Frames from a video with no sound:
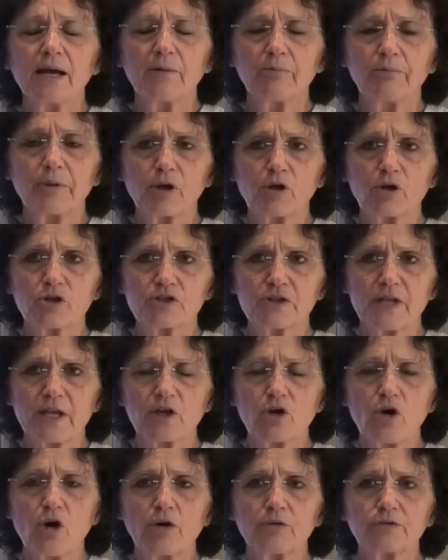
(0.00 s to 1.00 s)
because
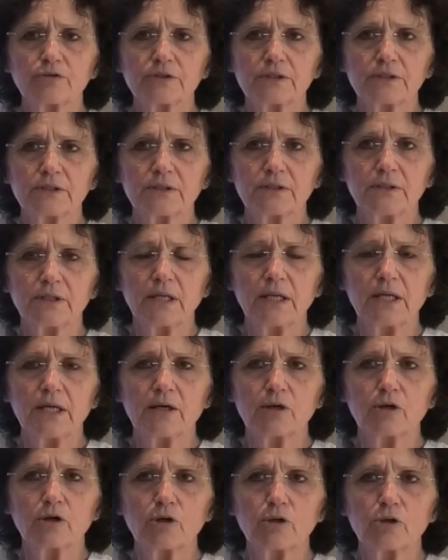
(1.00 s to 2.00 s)
they often
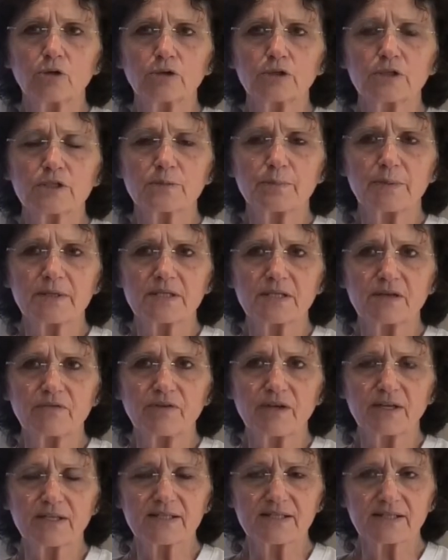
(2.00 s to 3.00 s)
include
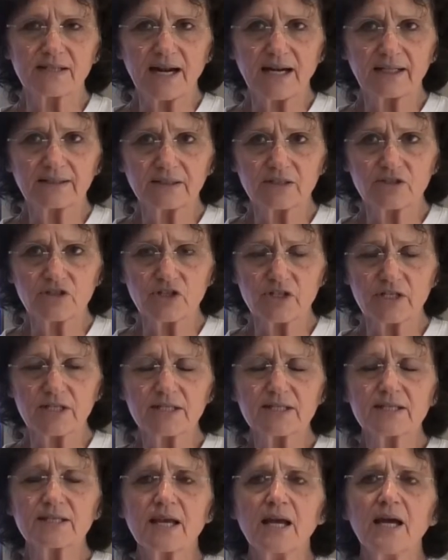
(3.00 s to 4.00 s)
specific
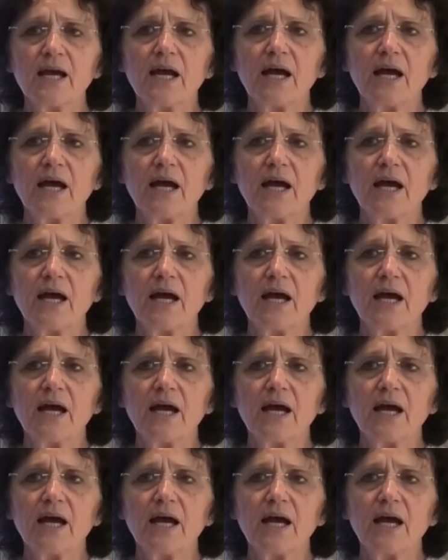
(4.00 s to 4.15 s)
strategies